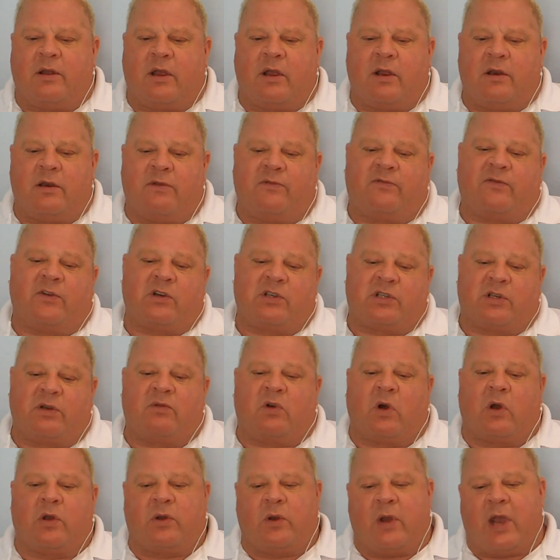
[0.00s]
and first of
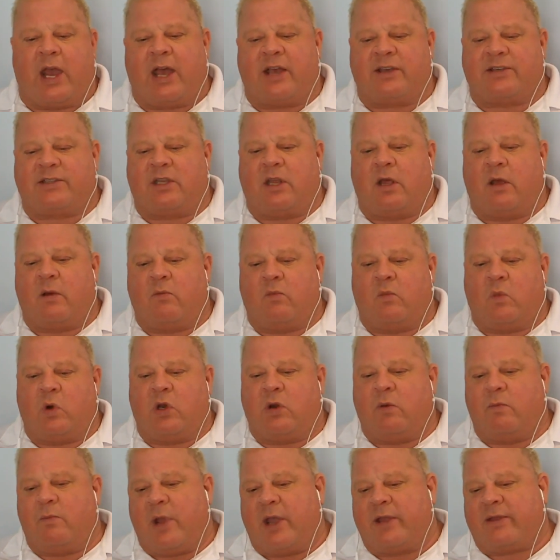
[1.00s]
all, you ask them when you
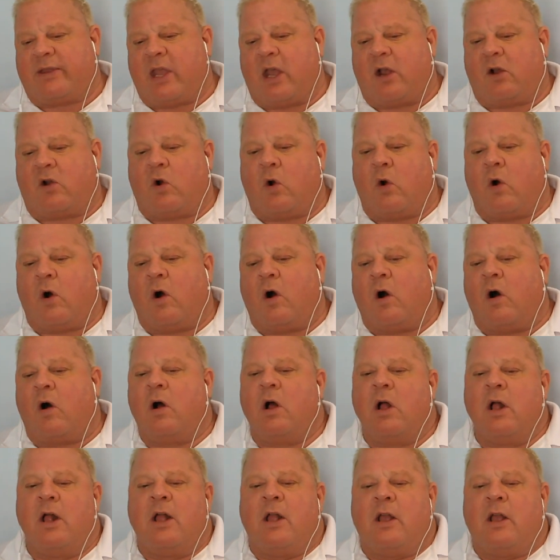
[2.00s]
make that call,